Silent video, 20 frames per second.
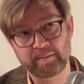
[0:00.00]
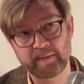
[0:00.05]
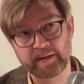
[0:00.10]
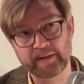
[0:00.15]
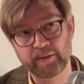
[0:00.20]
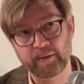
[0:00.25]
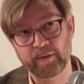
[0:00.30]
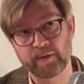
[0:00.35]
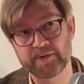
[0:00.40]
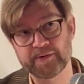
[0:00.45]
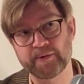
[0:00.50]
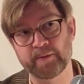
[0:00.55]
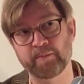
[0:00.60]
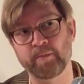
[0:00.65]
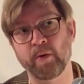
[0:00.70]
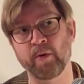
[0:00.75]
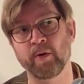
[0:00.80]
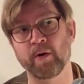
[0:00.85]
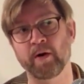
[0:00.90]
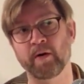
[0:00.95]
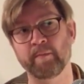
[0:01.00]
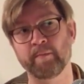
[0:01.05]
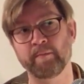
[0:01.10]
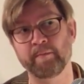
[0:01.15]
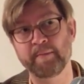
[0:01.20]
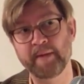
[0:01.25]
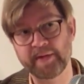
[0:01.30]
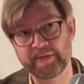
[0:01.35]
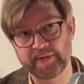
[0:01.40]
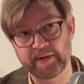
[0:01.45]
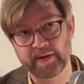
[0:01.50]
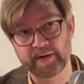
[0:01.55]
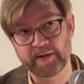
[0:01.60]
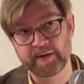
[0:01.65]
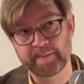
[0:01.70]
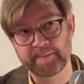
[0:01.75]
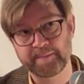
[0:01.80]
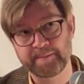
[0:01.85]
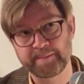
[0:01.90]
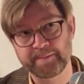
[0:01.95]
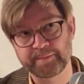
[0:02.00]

but also more bitter